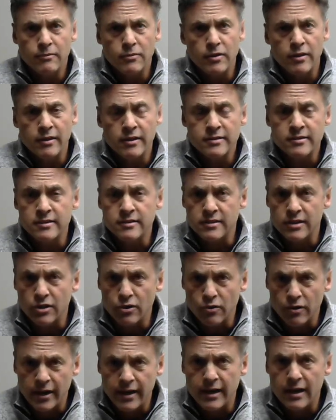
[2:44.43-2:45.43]
this is a
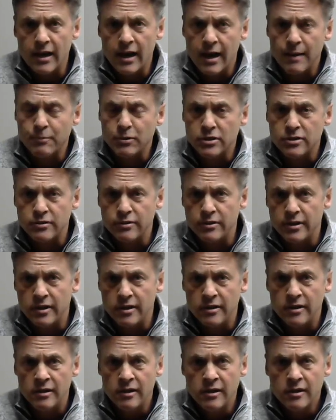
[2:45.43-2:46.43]
great
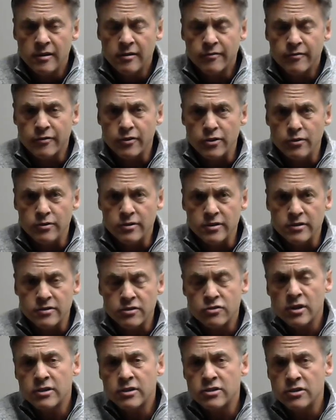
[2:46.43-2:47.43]
opportunity for you to
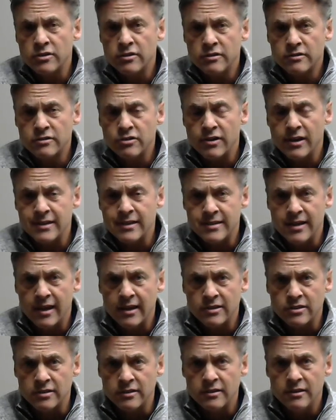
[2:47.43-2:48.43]
structure your
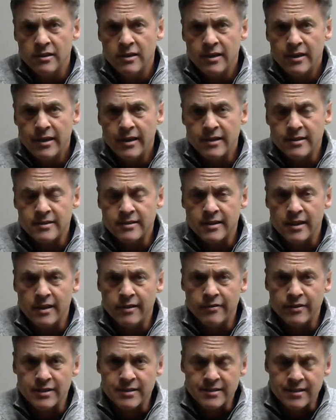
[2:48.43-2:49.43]
transaction and save
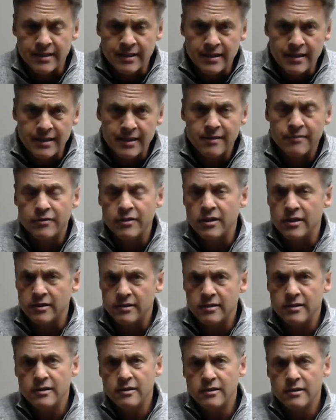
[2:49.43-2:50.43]
a
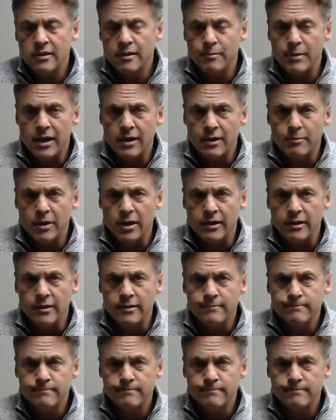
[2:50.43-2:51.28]
significant amount of money.